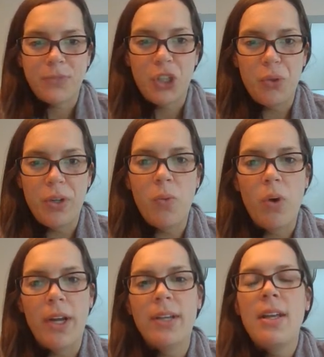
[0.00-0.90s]
Unit
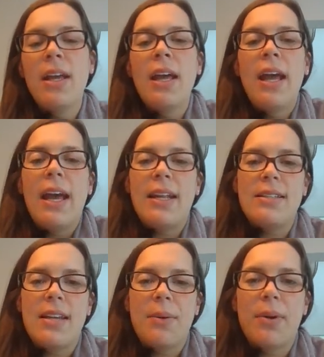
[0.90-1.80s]
1. And
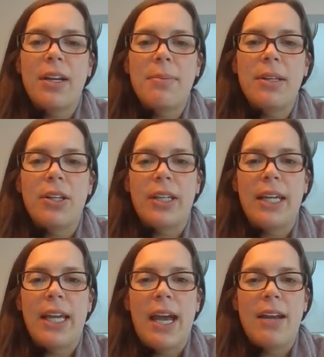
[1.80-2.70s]
today we're going to be
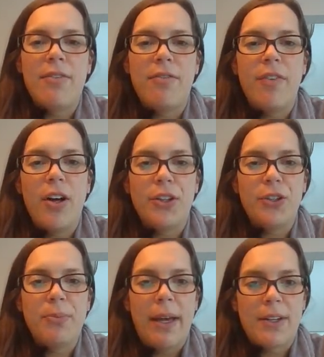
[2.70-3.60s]
looking at
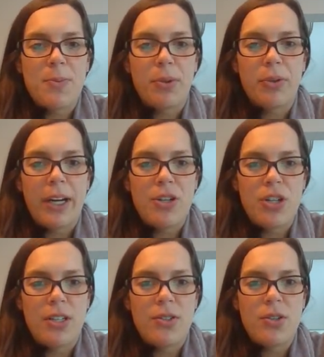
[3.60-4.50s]
volume
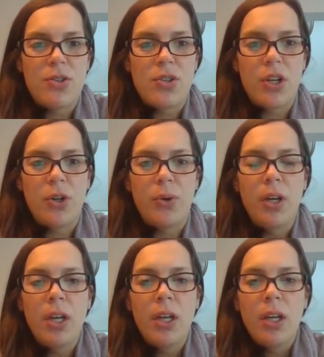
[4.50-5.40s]
explorations. So
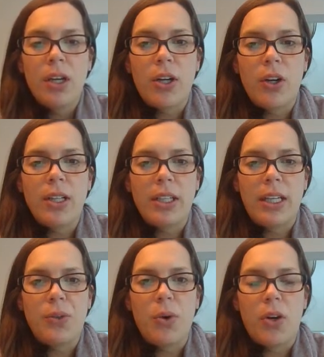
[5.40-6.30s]

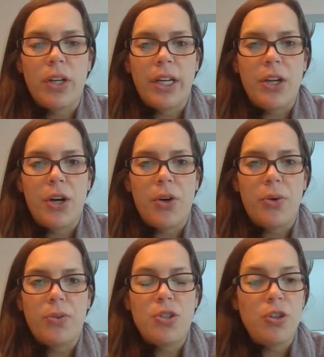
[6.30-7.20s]
currently you already
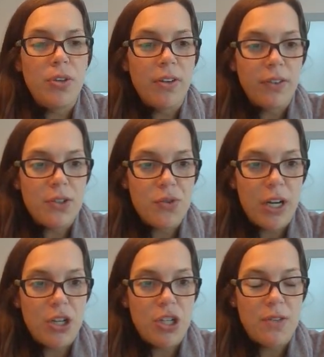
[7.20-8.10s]
know two different
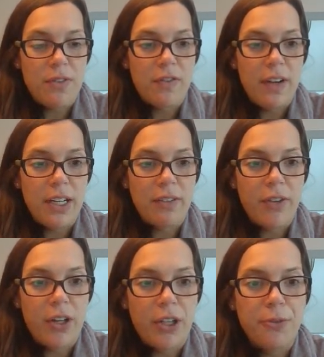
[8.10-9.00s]
strategies for finding
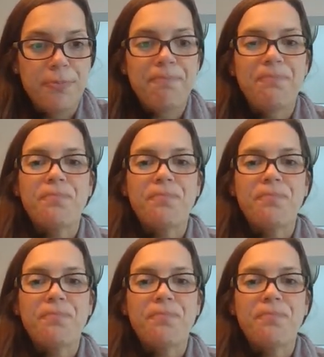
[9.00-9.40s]
volume.